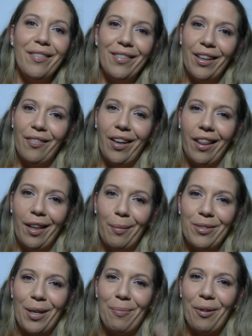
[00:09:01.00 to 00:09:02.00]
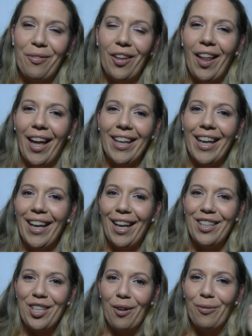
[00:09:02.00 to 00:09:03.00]
Give it a thumbs up if you like it,
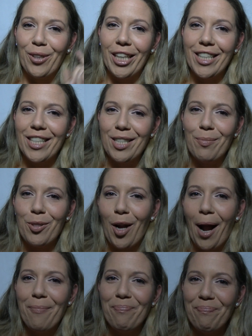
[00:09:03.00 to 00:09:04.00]
and don't forget to subscribe.